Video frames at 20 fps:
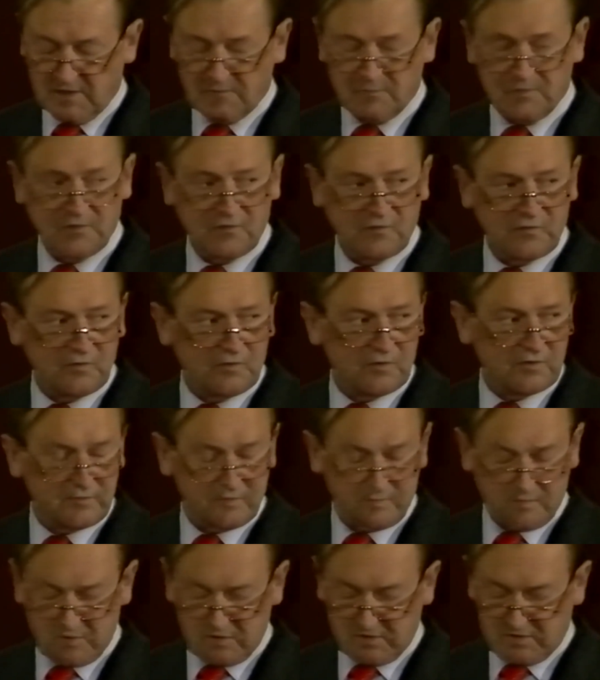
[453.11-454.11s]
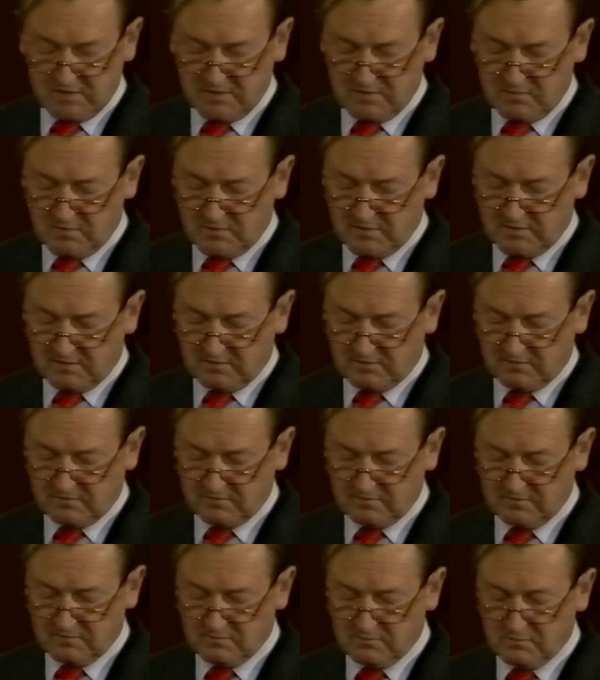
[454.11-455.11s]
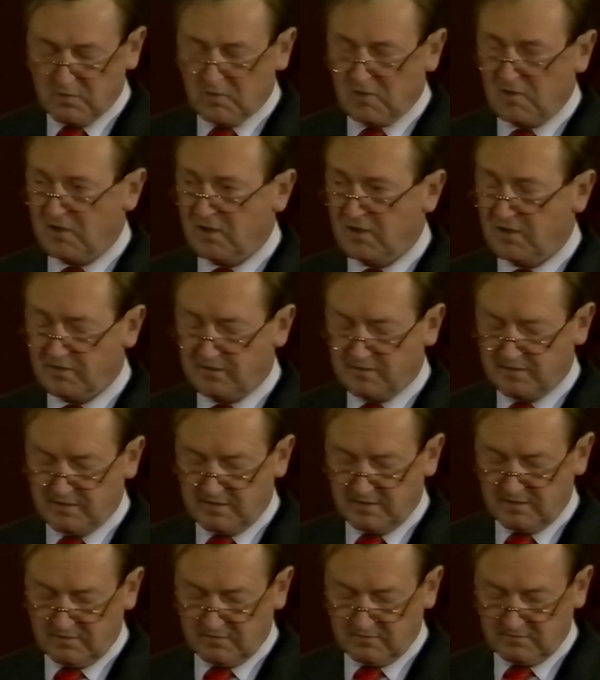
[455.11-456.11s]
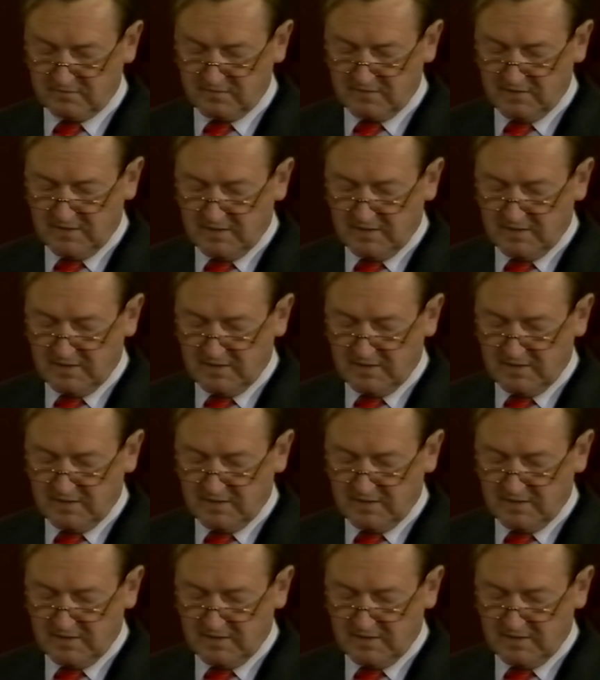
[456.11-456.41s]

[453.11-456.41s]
with shorter working weeks, more holidays,